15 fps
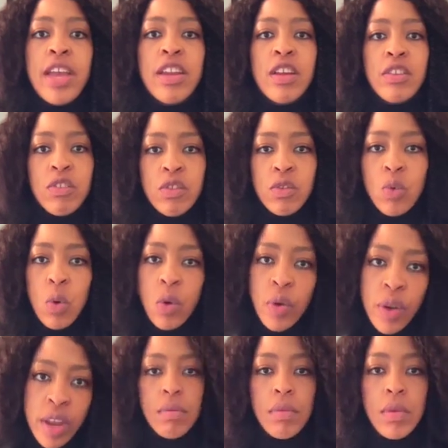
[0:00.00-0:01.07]
a
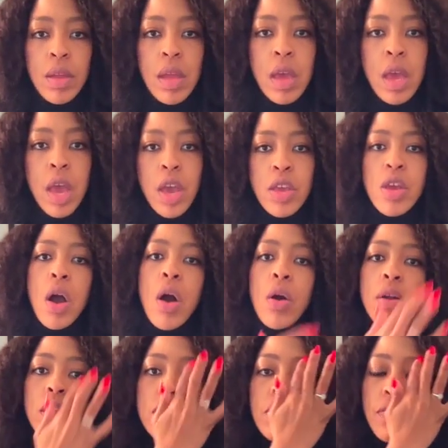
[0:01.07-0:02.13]
story.
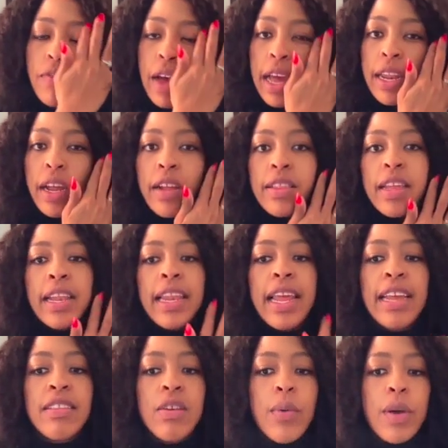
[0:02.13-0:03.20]
Only to find out that
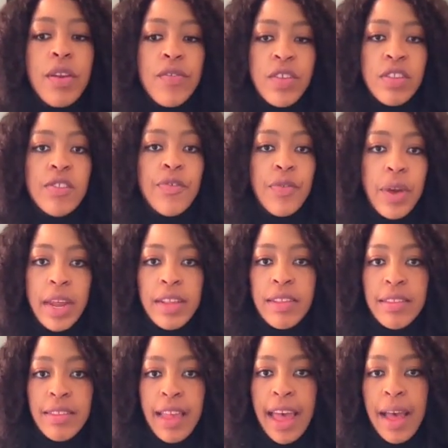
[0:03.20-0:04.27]
later one of his
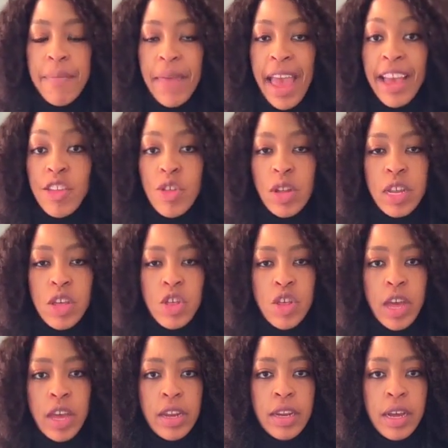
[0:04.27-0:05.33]
friends actually
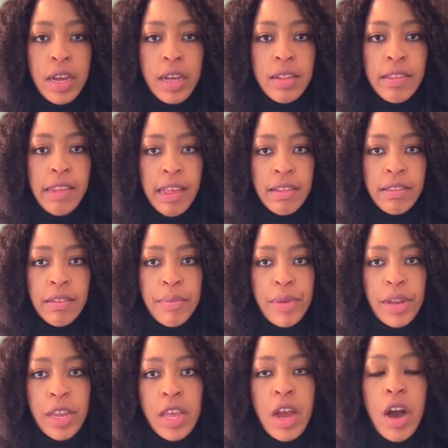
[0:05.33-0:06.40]
shared a
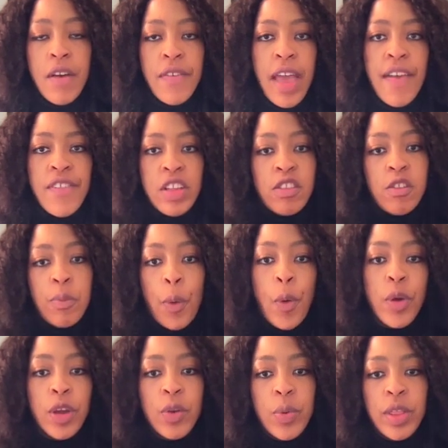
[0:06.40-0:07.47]
testimony of having
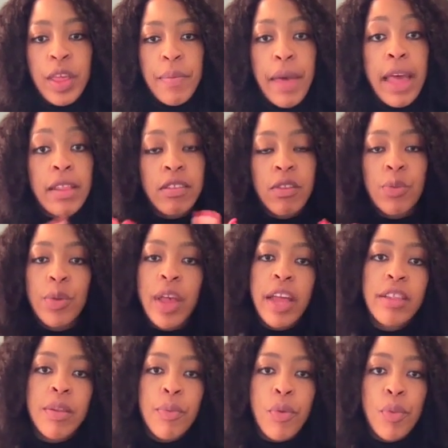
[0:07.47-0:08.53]
spoken with him. This was
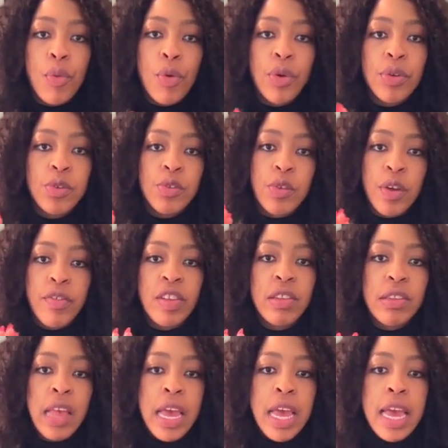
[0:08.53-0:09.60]
at the memorial
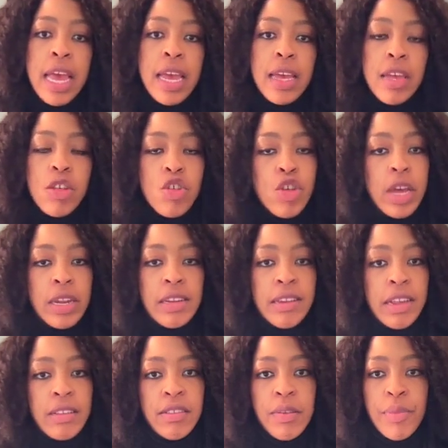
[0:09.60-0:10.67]
service. He shared a
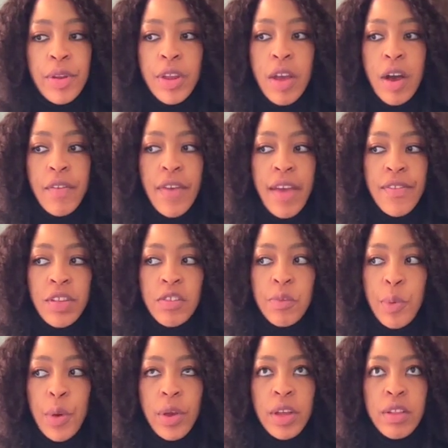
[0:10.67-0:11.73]
testimony of having
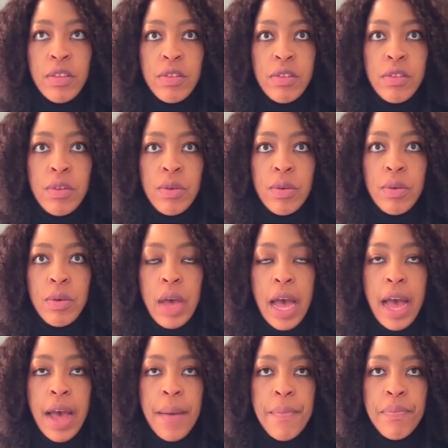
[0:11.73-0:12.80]
spoken to
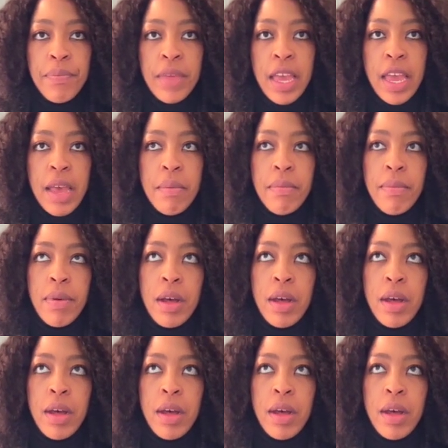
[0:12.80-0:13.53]
him